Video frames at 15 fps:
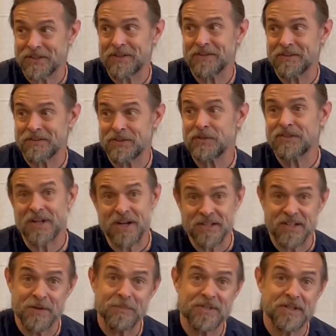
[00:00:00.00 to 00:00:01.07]
The Tucson
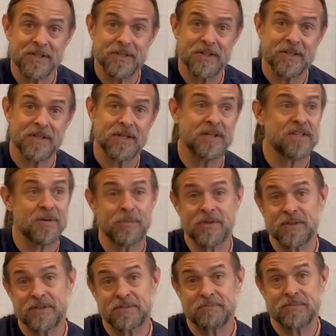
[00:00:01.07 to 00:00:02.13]
Simpson did, and some of
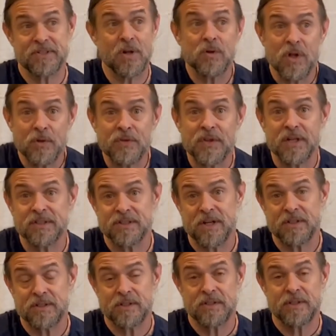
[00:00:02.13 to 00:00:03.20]
the solo things I
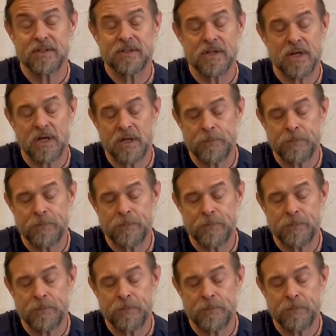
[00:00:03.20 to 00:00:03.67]
did.